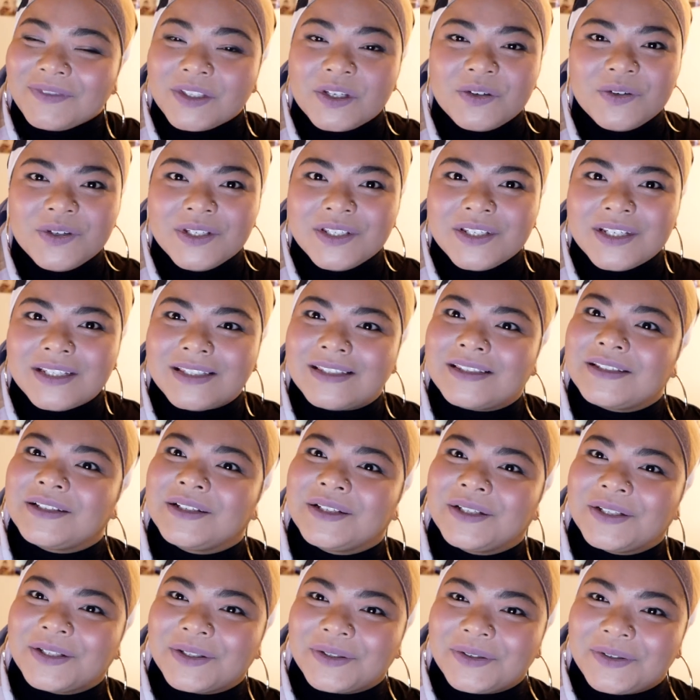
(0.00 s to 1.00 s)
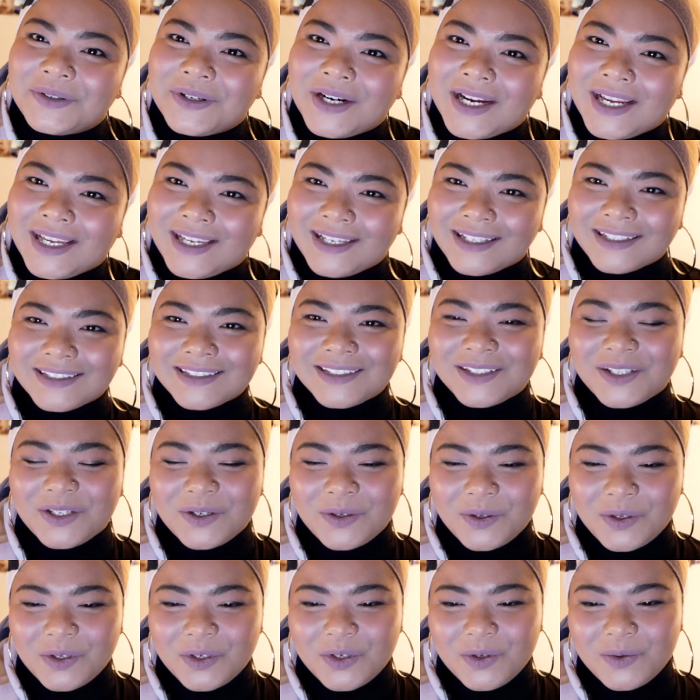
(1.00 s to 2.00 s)
which is great. You
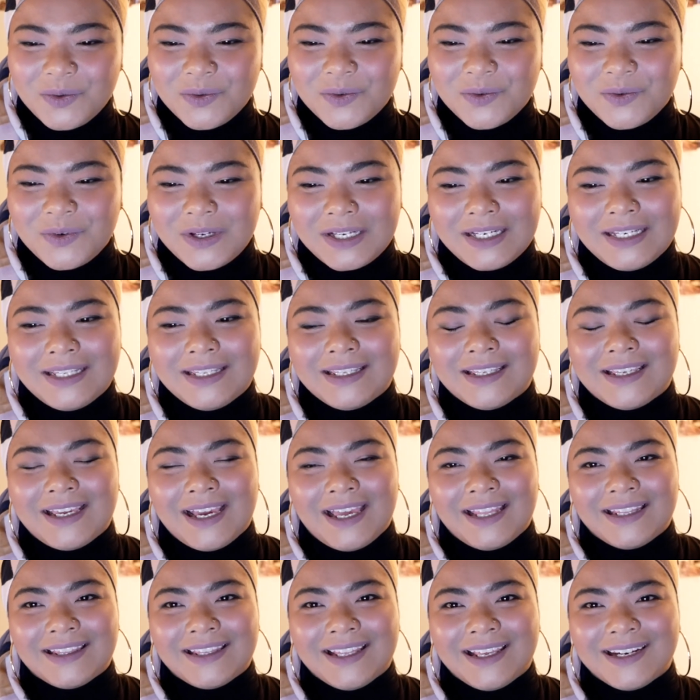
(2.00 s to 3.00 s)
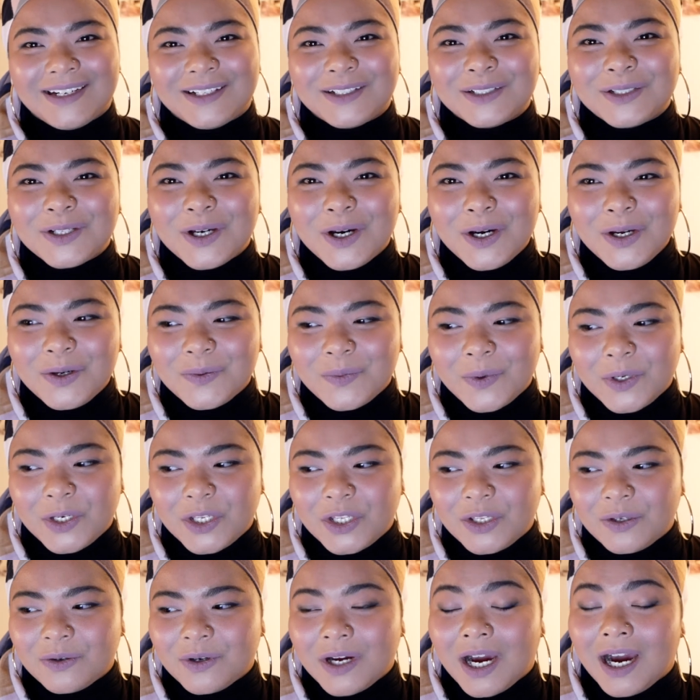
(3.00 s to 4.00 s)
know, you don't really get that a lot when
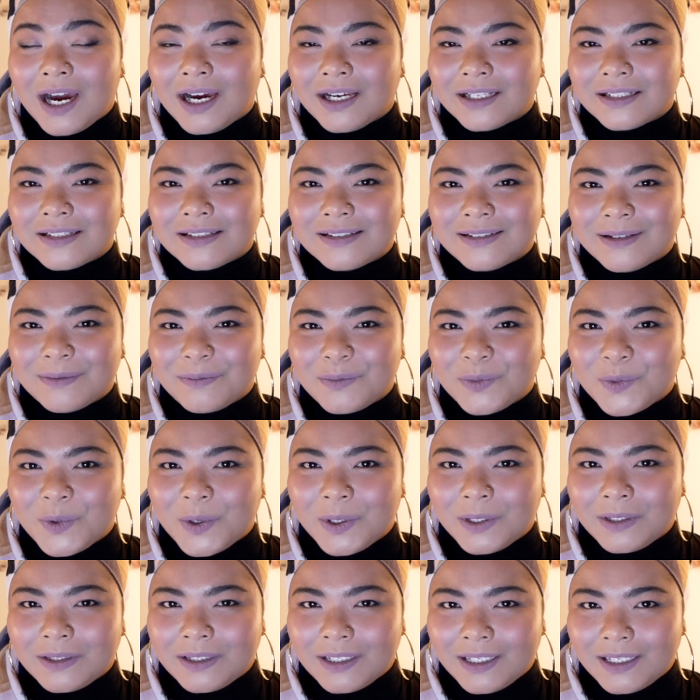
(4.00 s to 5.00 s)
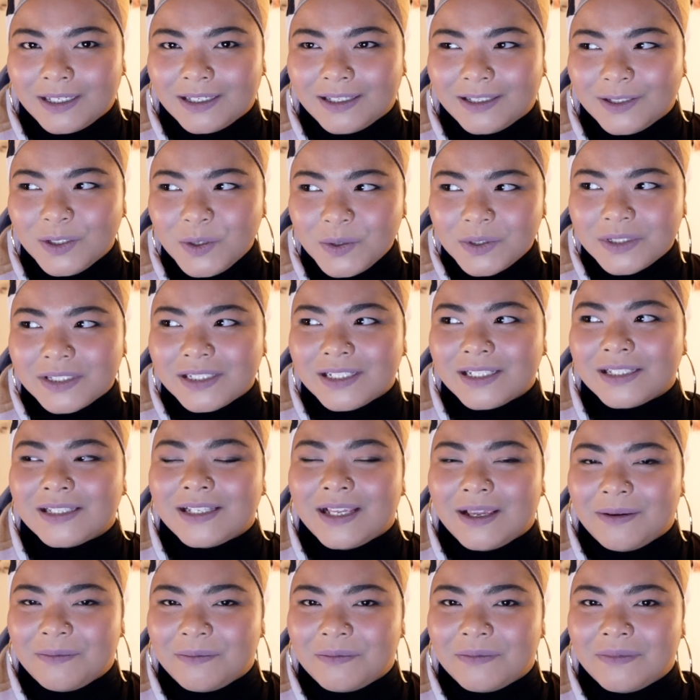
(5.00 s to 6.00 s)
you cast someone that looks the
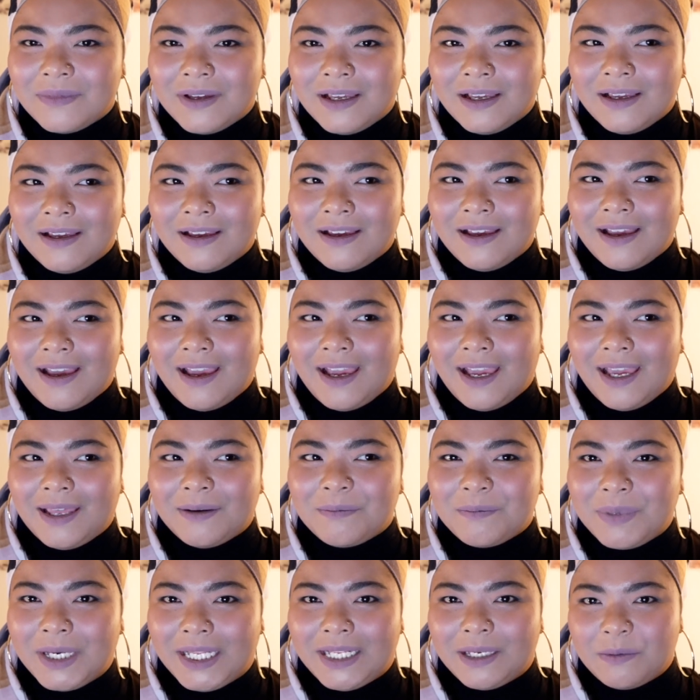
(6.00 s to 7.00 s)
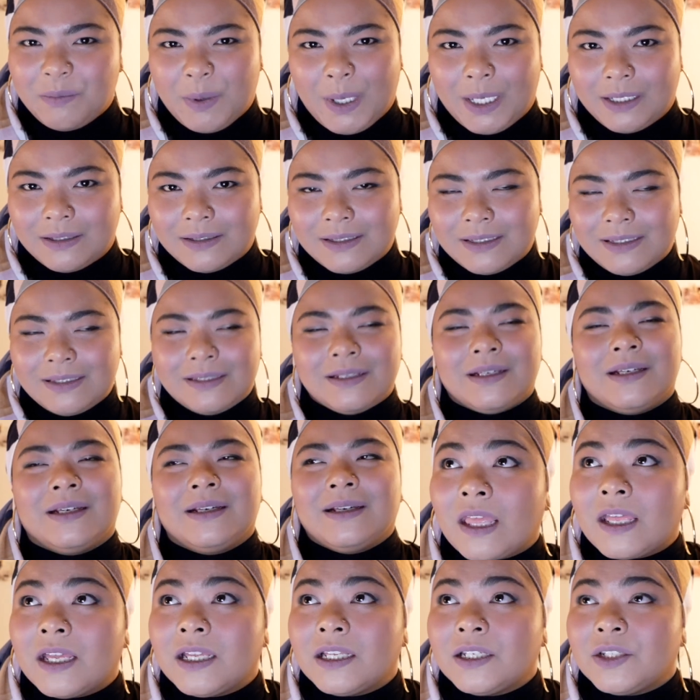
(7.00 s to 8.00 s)
same and play the parts.
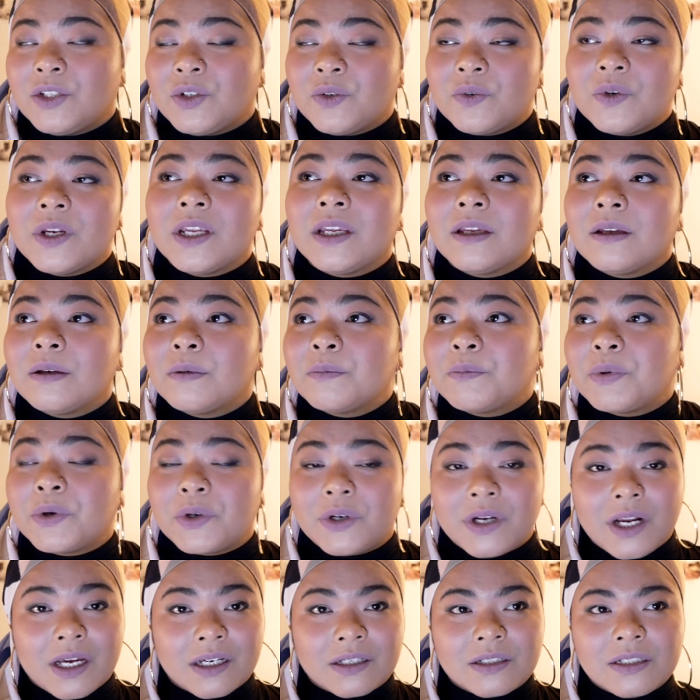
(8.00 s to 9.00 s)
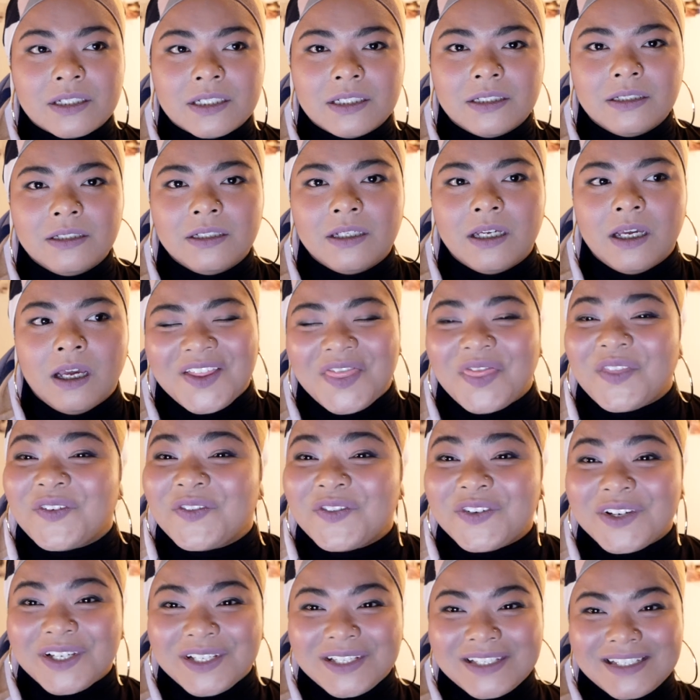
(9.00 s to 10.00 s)
During production, the
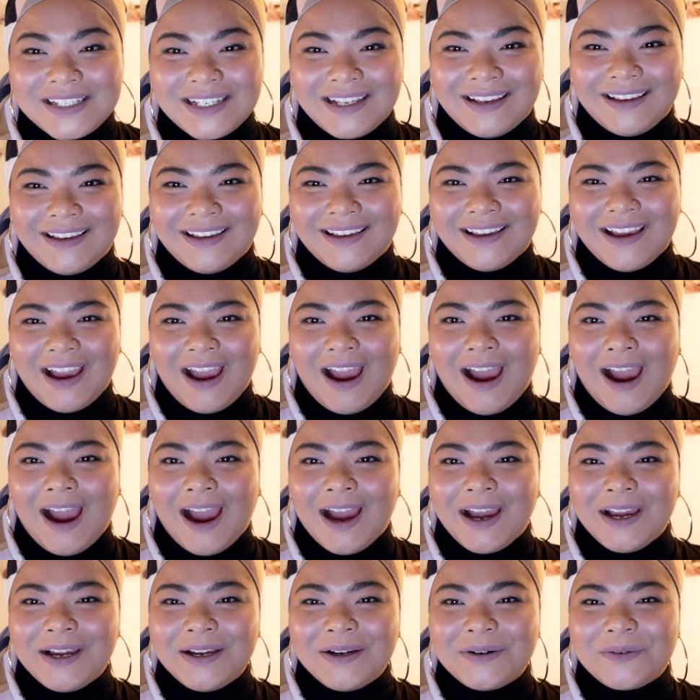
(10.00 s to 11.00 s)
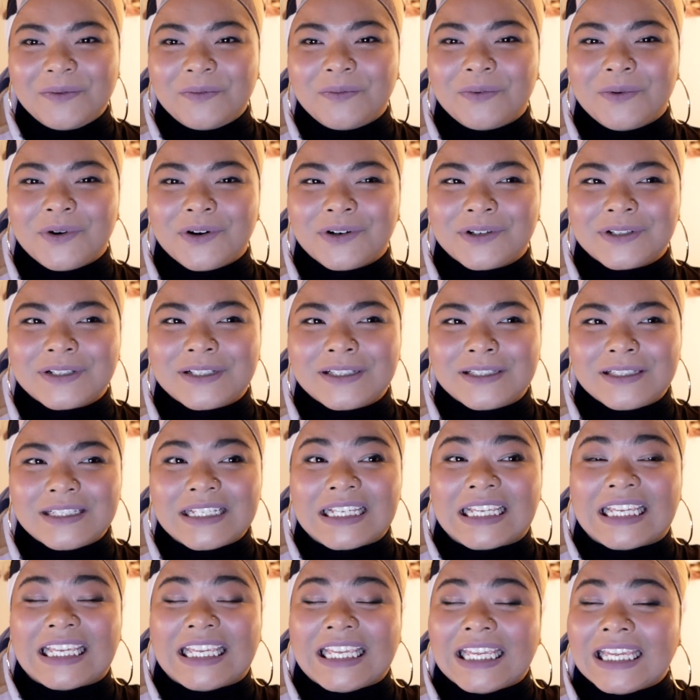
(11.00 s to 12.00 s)
first day, I was
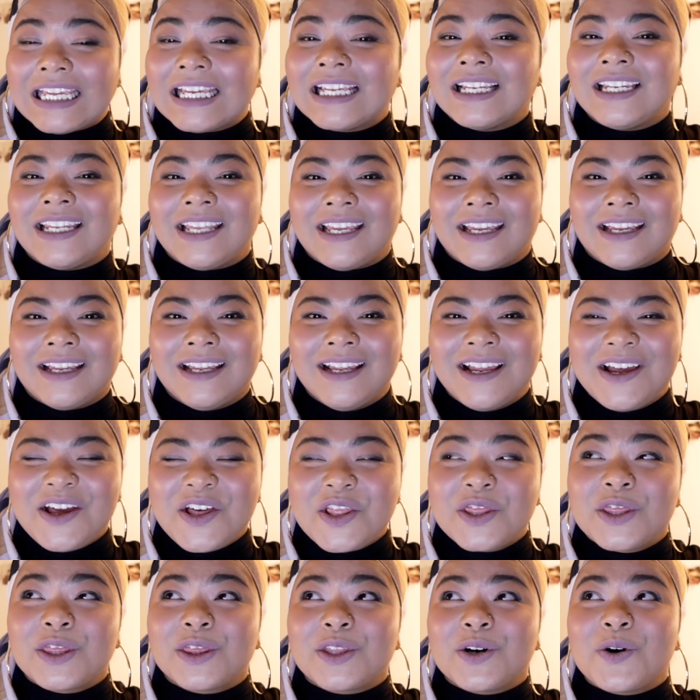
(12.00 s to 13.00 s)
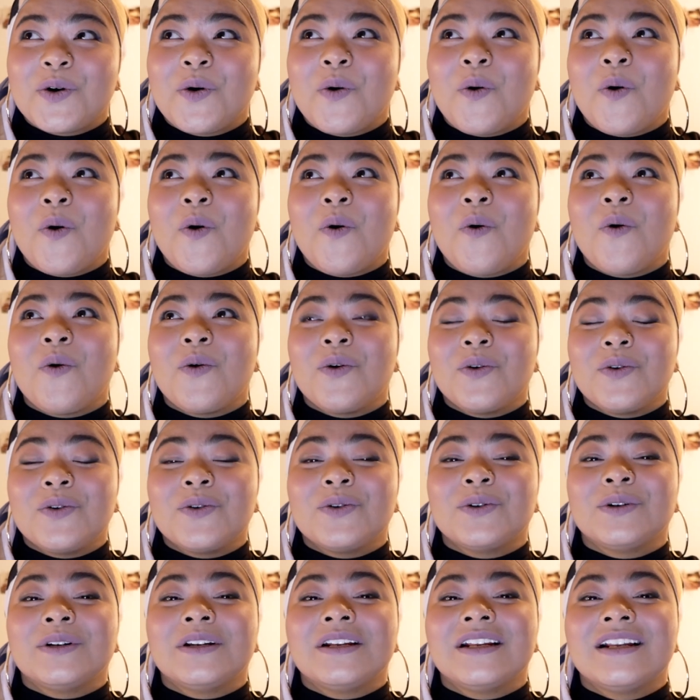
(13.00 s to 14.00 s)
giggling the
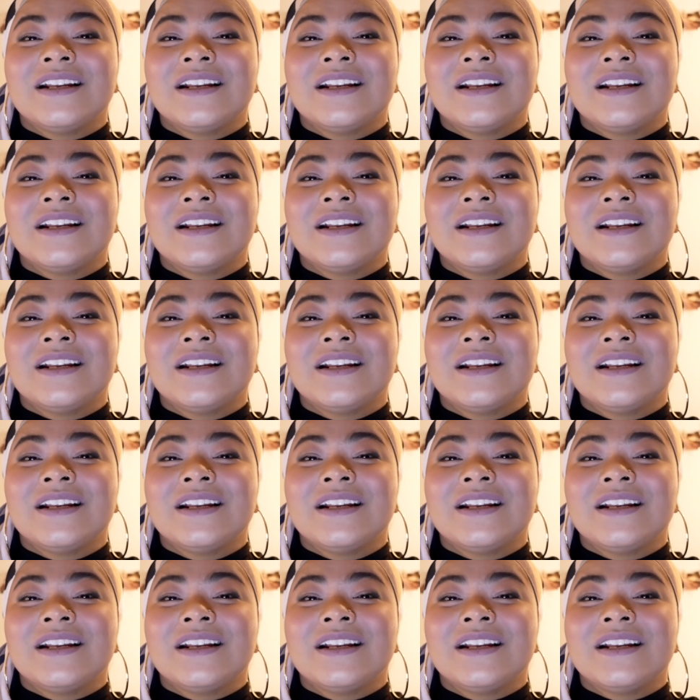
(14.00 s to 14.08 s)
whole